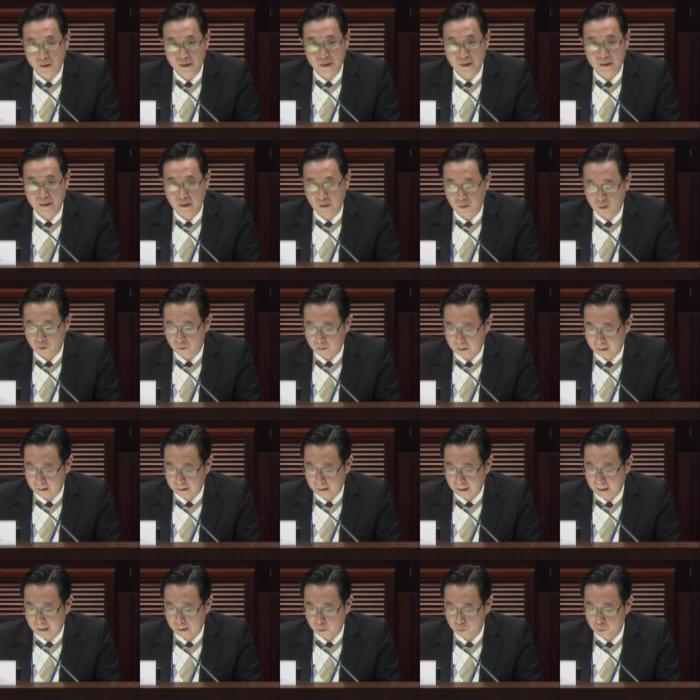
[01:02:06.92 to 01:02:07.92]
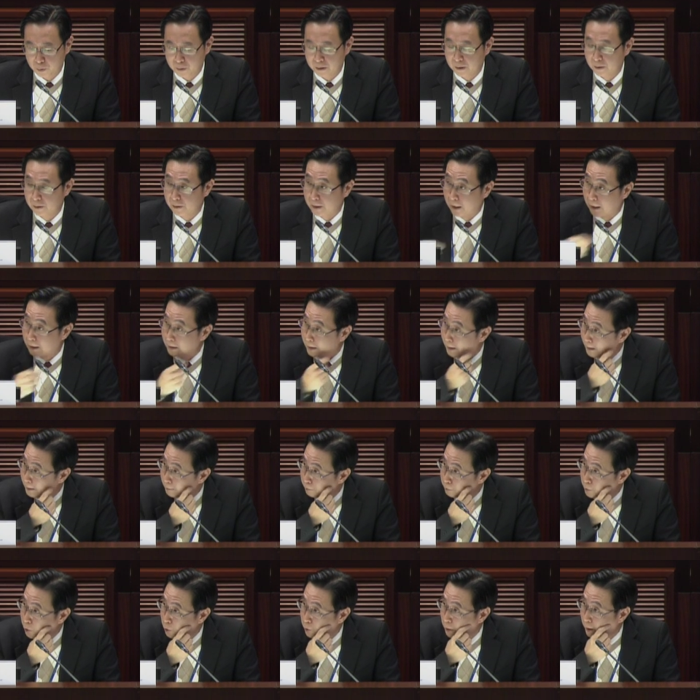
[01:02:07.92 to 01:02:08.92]
I believe that when we give
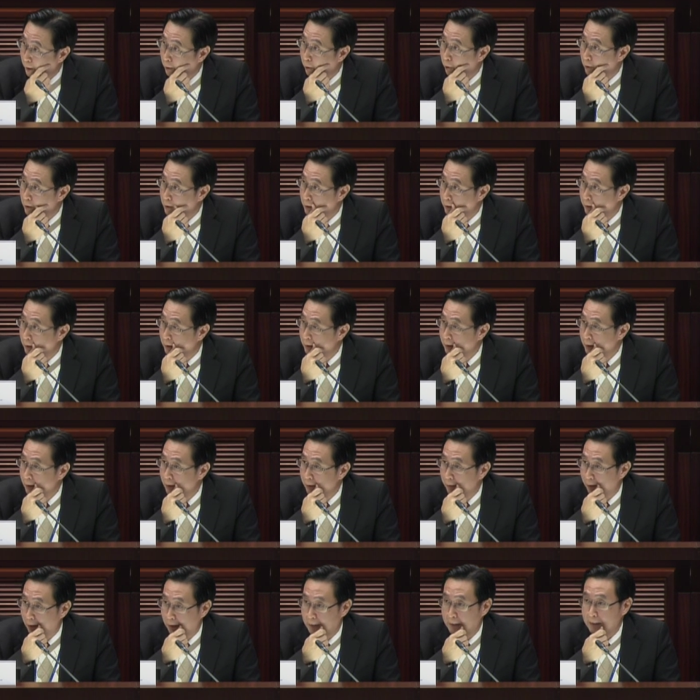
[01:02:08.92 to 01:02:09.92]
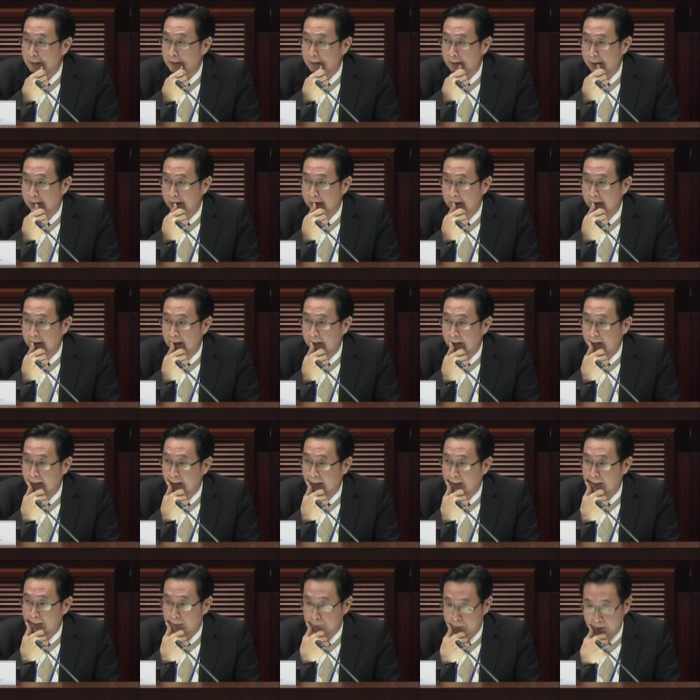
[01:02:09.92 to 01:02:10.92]
you the development
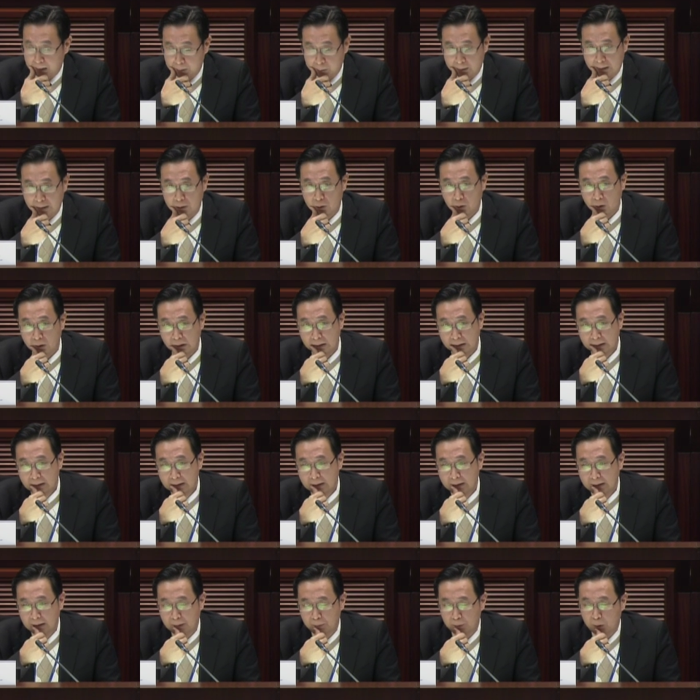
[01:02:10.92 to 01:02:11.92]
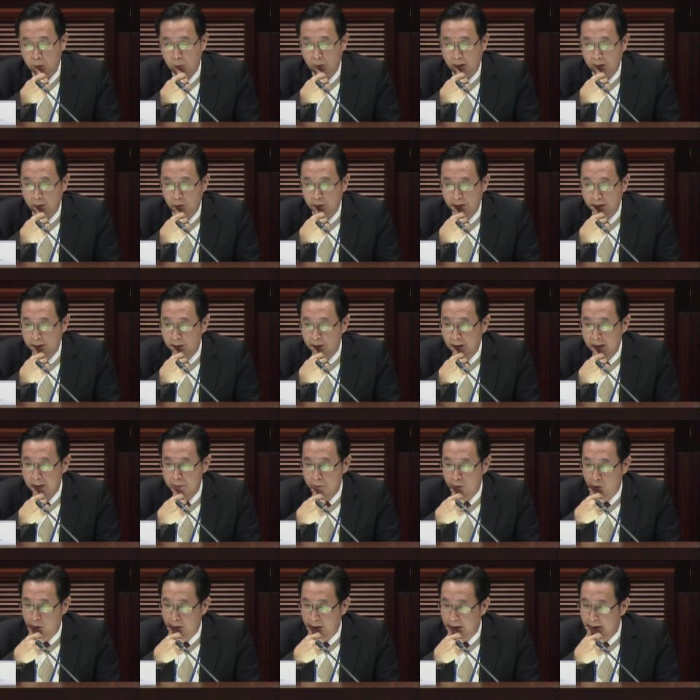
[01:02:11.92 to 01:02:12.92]
parameters, then uh, you can objective,
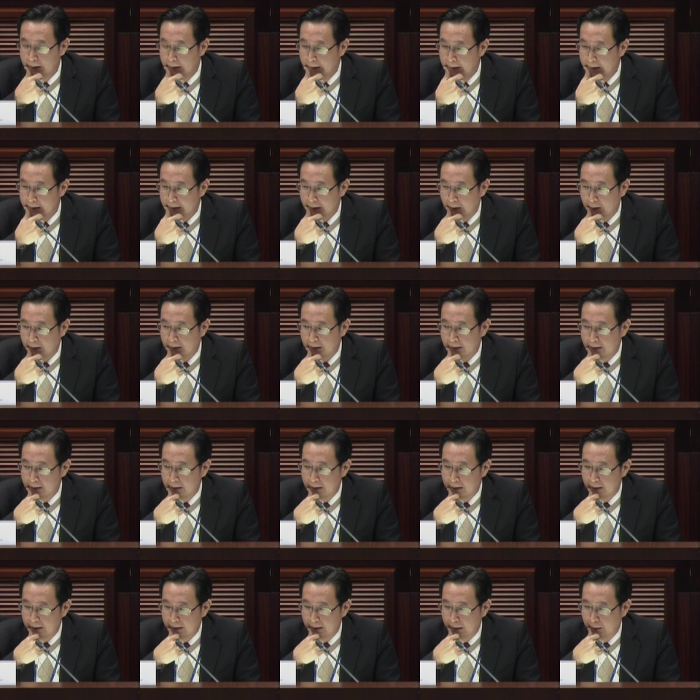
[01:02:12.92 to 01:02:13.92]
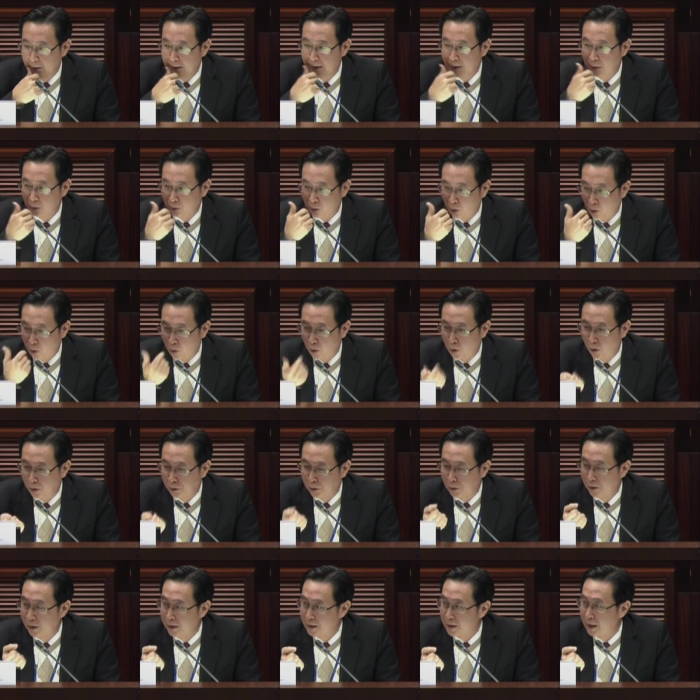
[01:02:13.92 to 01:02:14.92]
you can subjectively see the
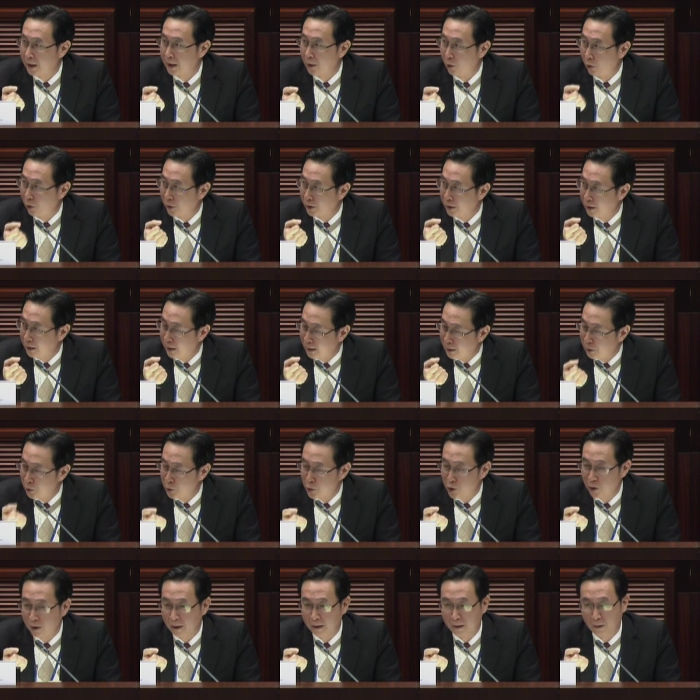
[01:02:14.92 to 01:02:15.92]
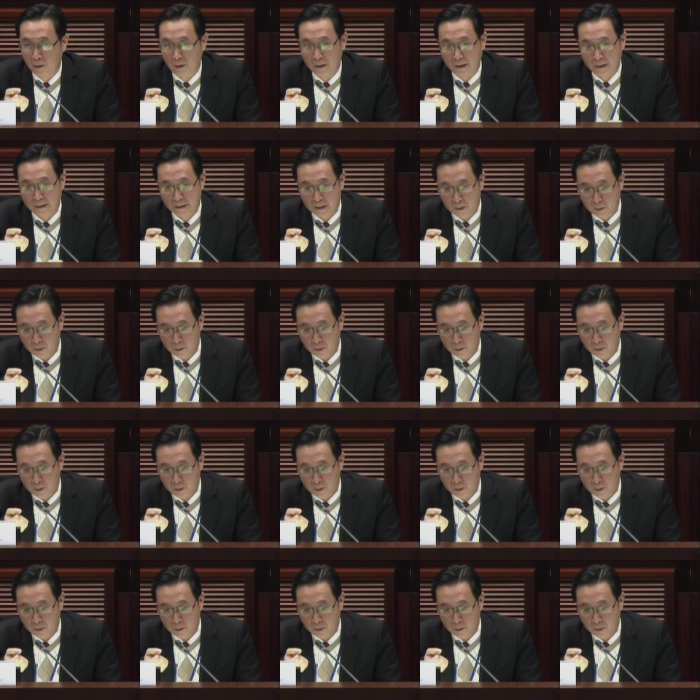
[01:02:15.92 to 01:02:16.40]
potential of redevelopment.